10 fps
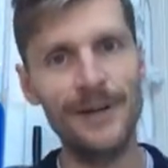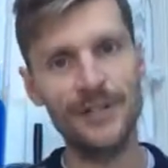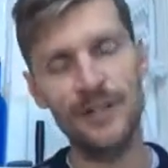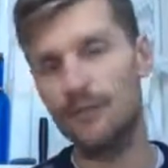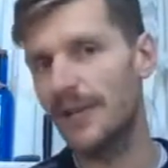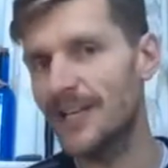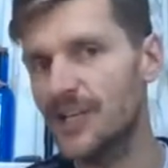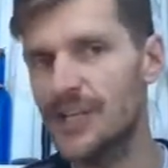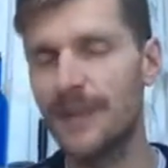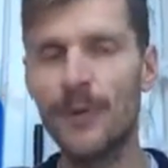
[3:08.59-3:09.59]
imagining your
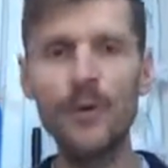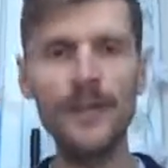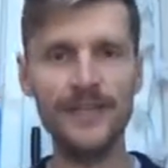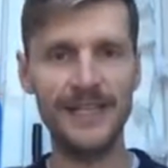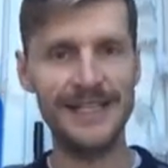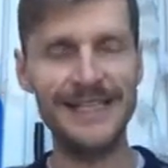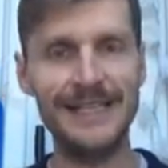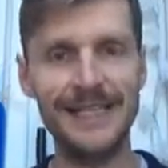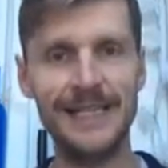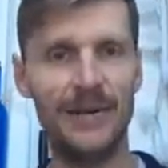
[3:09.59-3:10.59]
relationship, all those things in
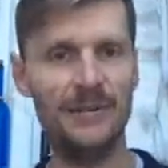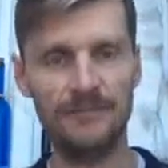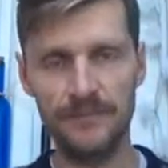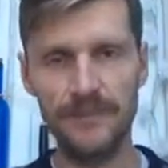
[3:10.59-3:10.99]
detail.